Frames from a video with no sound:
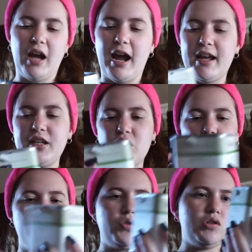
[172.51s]
I
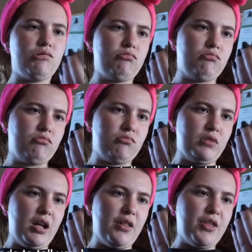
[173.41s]
use
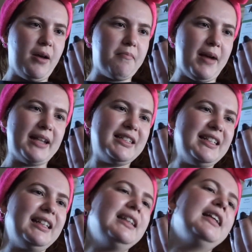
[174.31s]
the Mighty
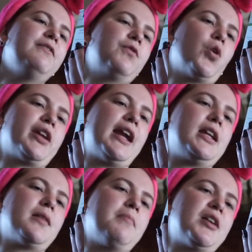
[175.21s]
Leaf
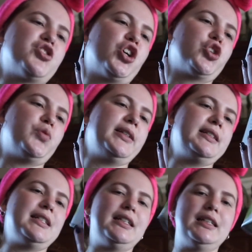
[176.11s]
Organic Matcha Green
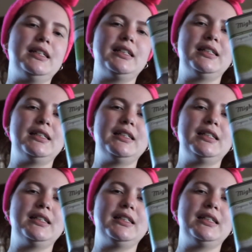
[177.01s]
Tea.